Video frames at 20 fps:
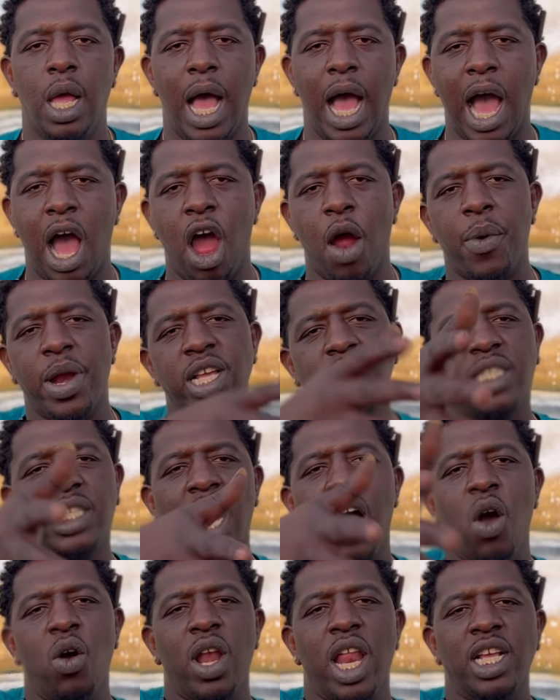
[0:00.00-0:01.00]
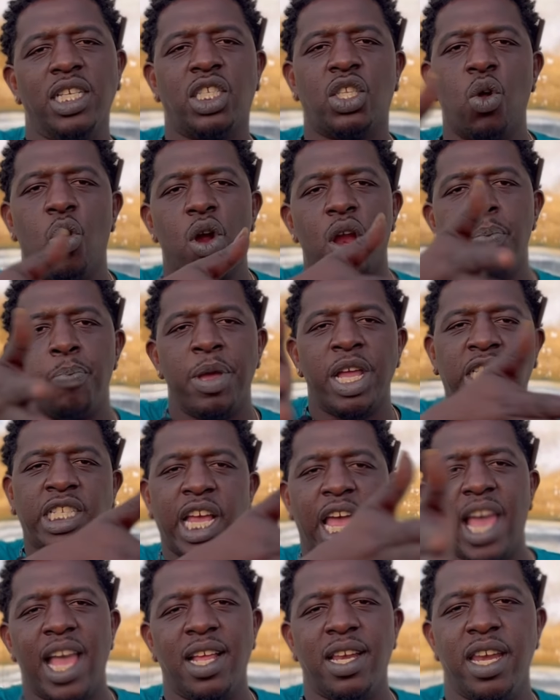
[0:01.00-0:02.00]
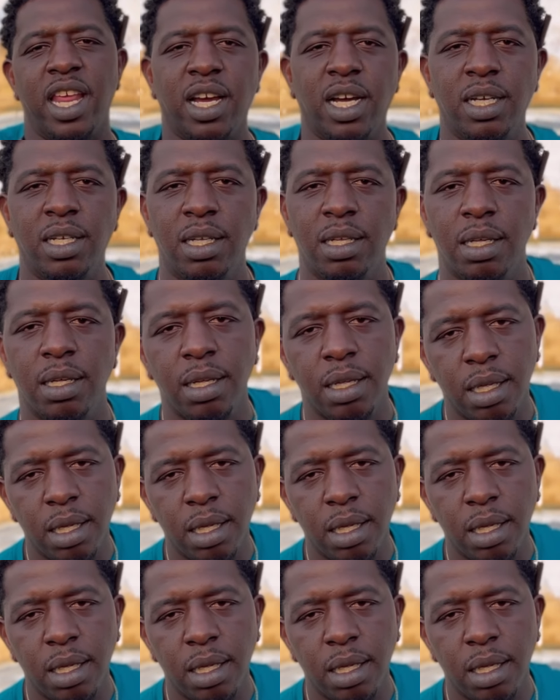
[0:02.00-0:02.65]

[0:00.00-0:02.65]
I already told that story, bitch ass nigga.